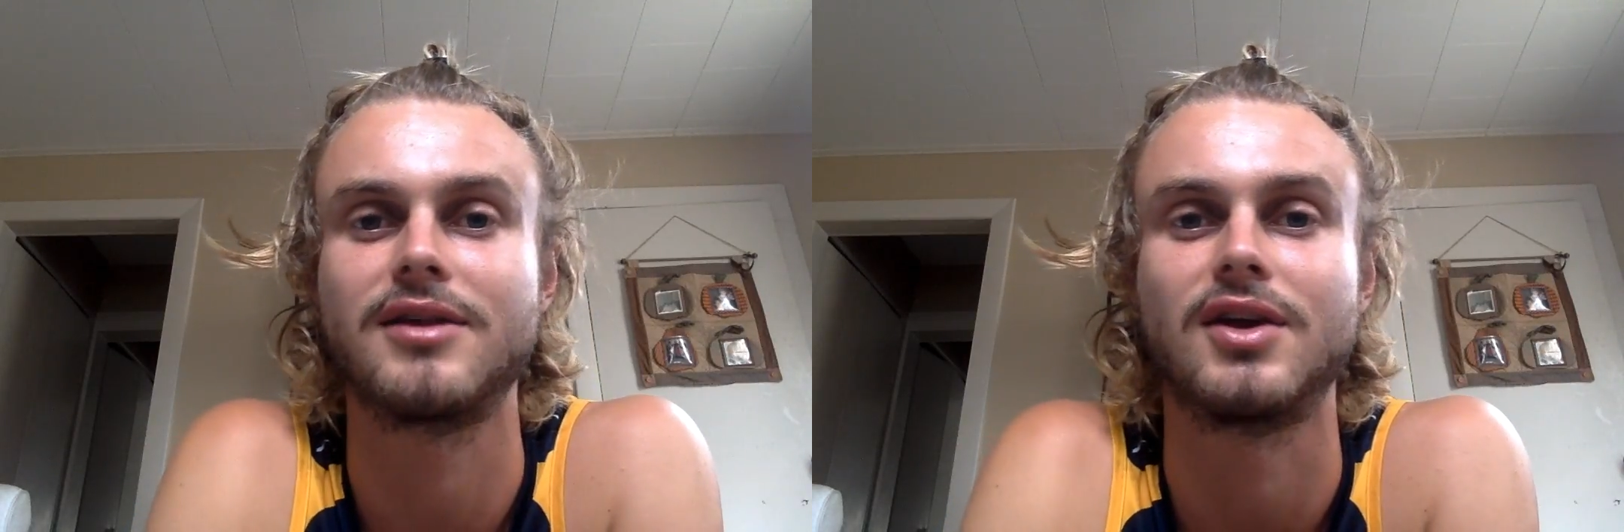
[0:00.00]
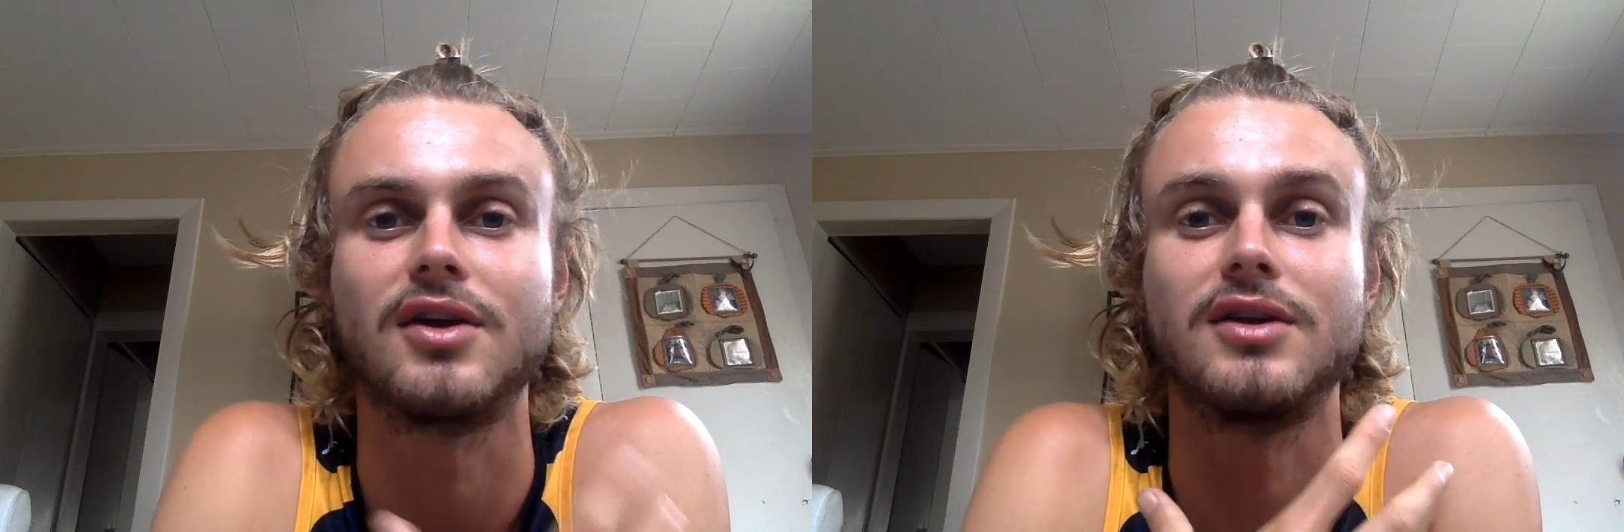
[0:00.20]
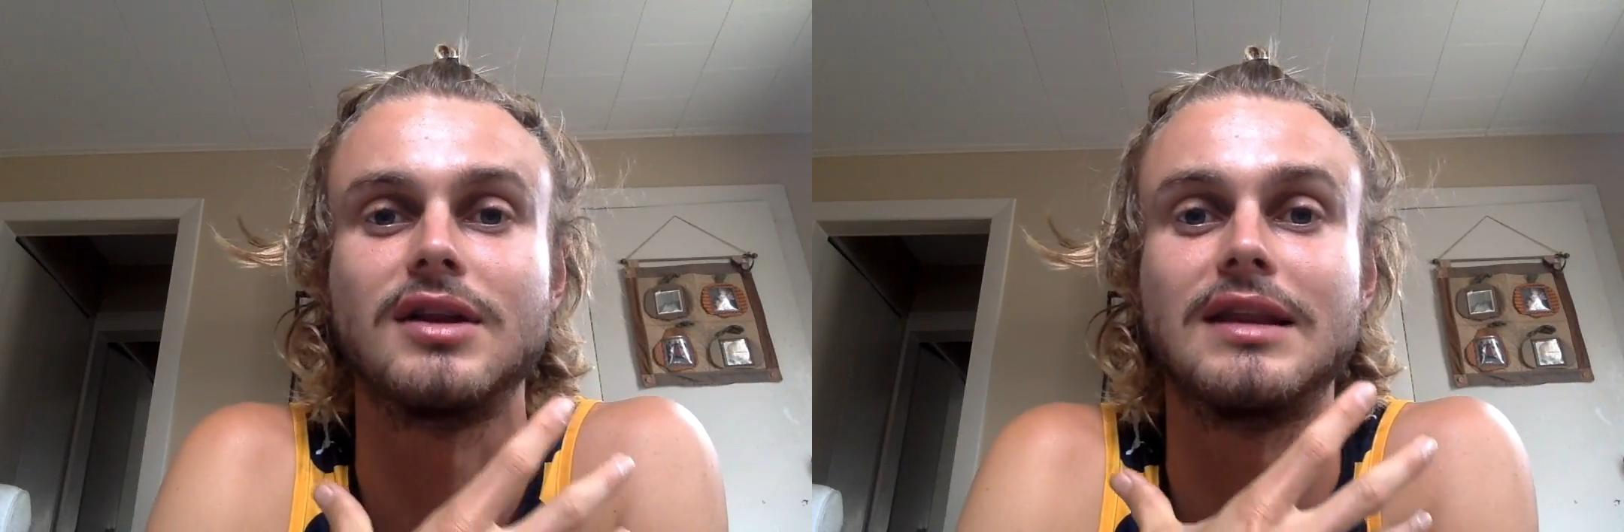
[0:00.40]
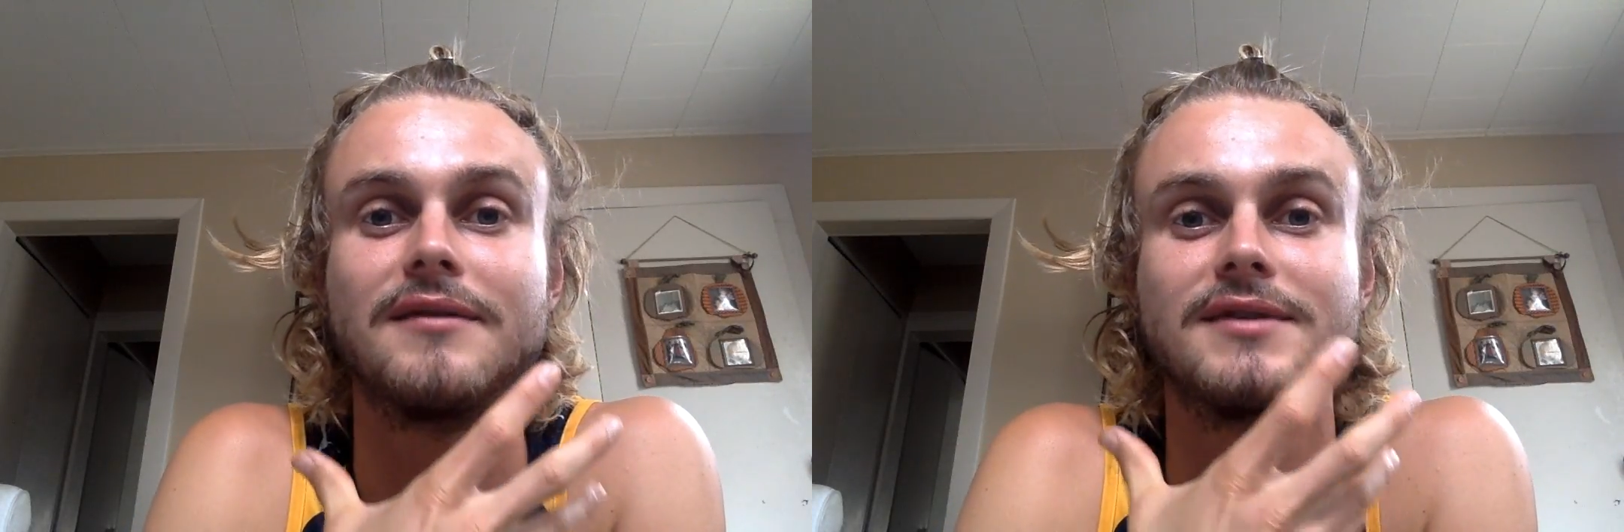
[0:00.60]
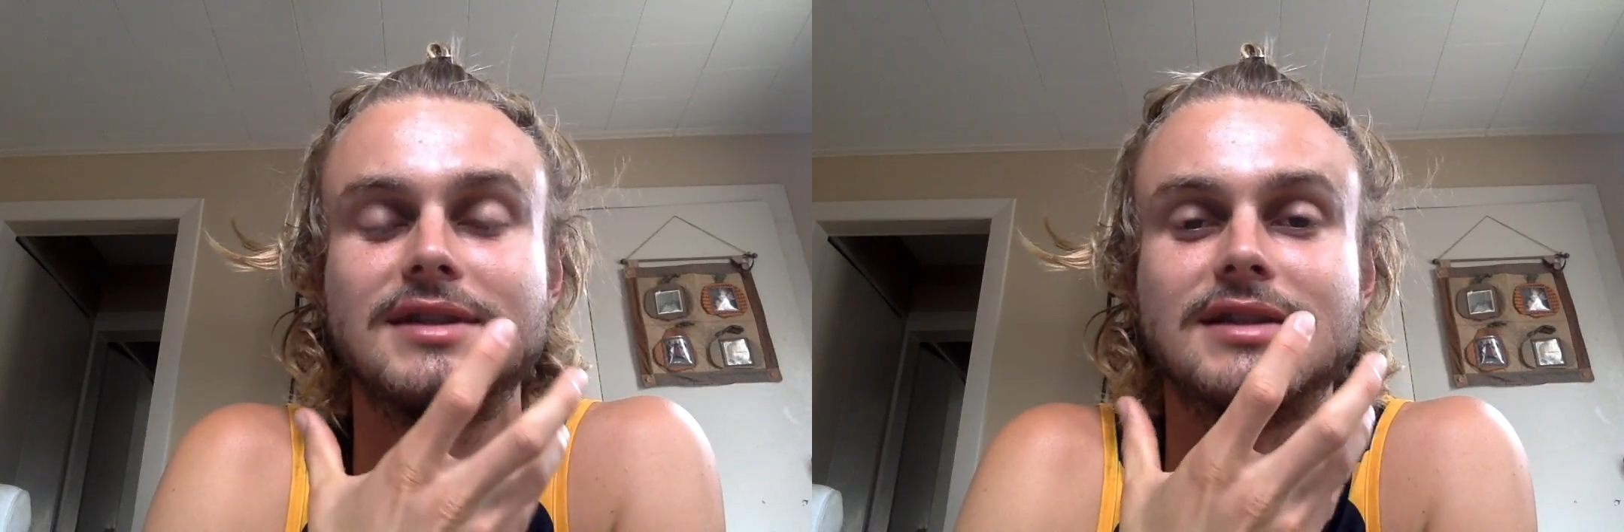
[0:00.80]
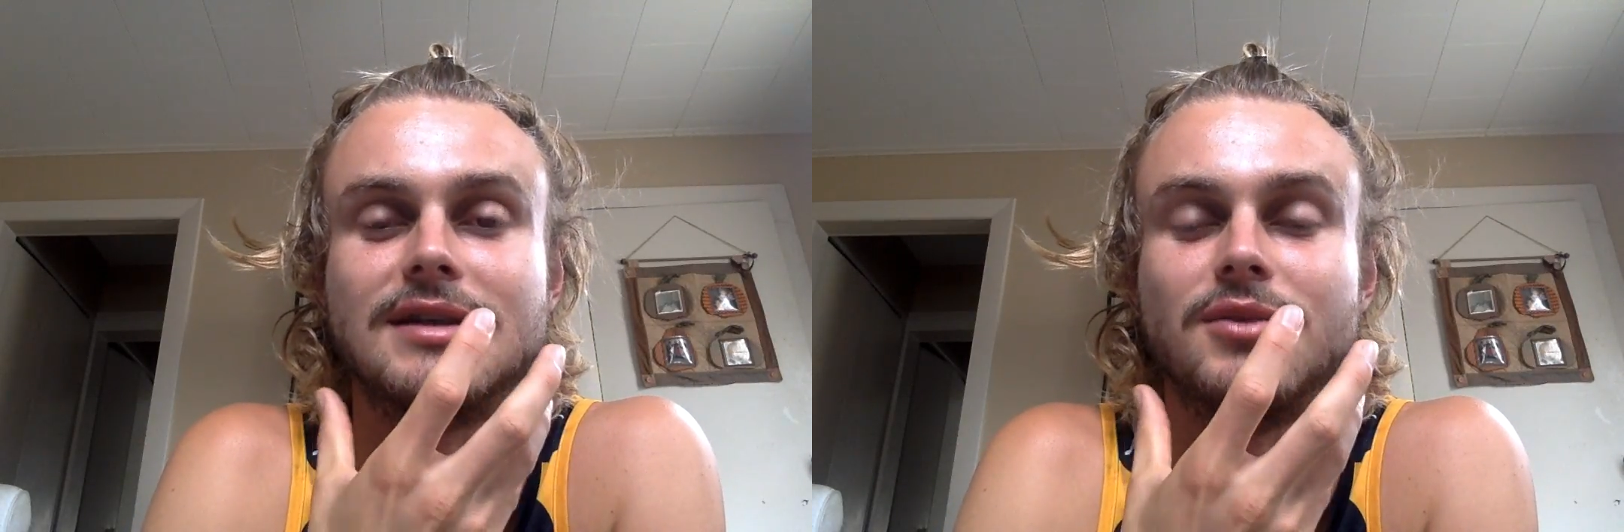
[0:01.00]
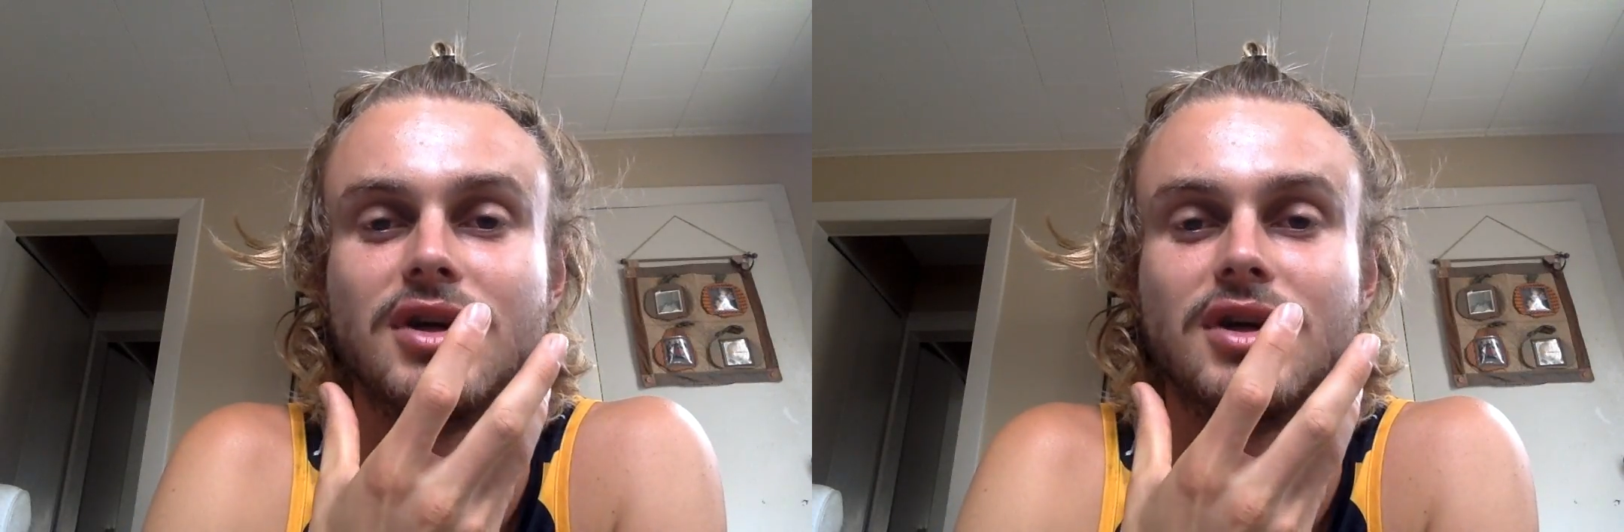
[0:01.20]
your lymph system,